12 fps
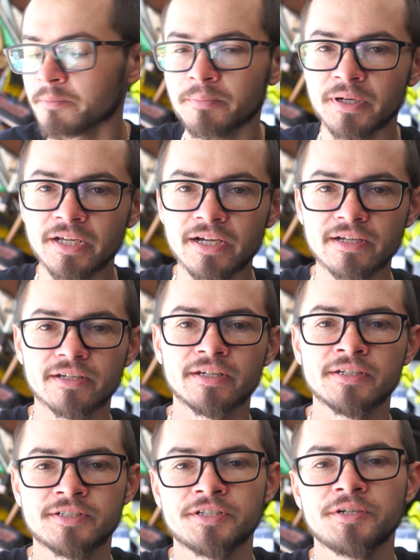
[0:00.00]
yeah,
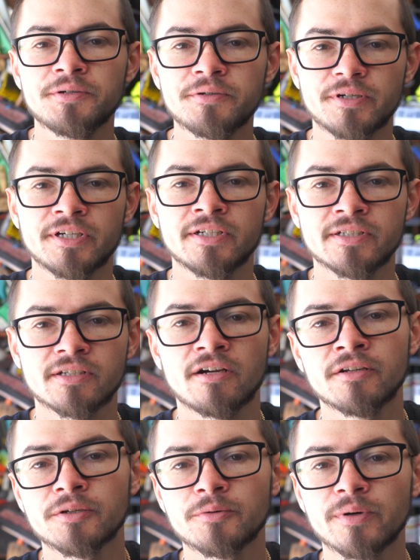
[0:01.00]
ECU is
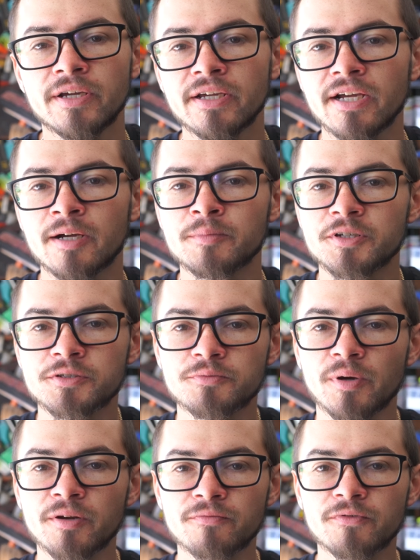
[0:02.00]
on the way. I'm just
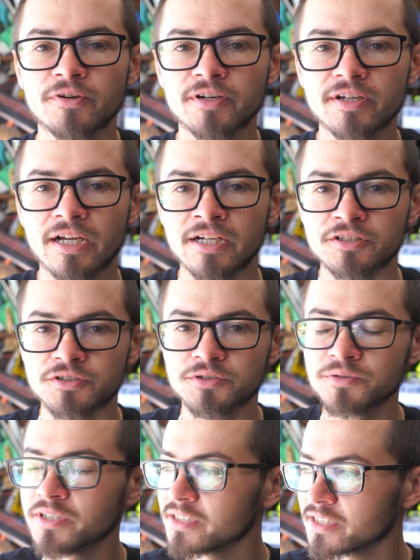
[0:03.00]
waiting for it. As
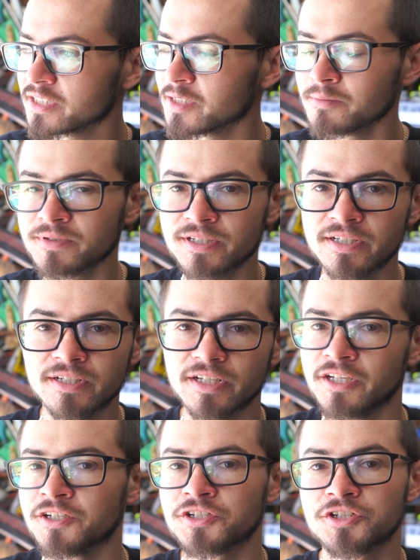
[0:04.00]
soon as it comes in,
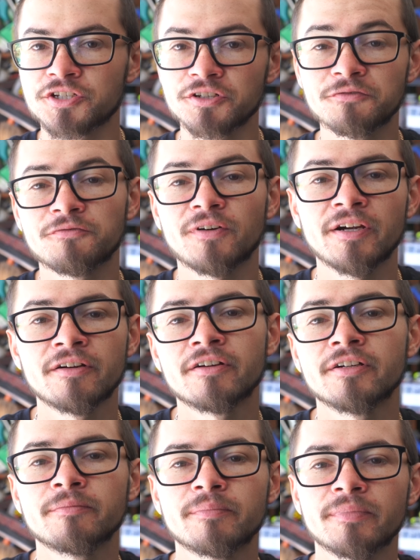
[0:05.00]
it should fire
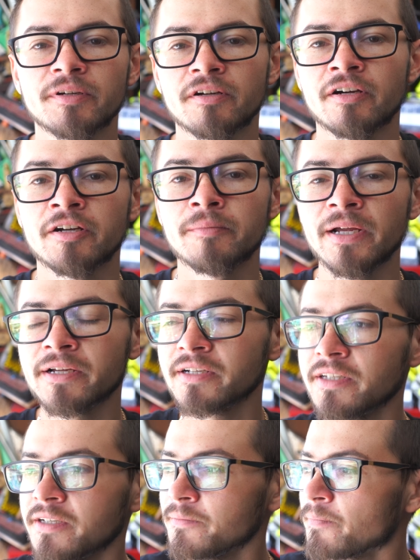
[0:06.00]
up
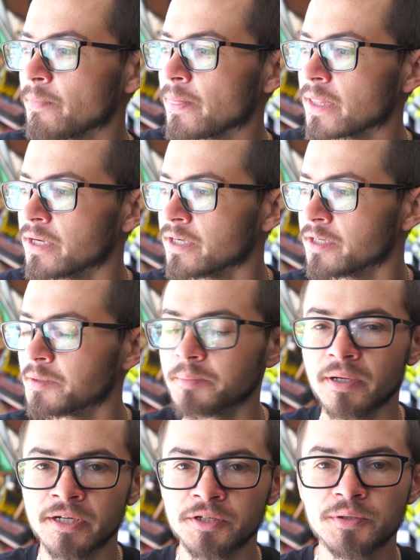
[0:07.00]
automatically.
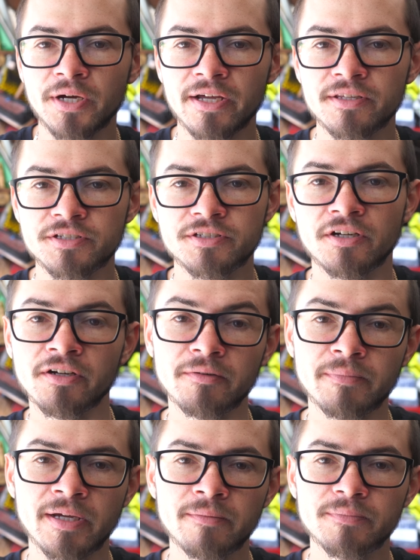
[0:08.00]
I do have a
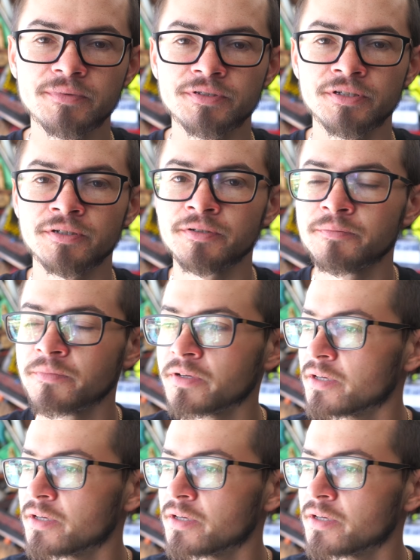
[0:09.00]
startup map, so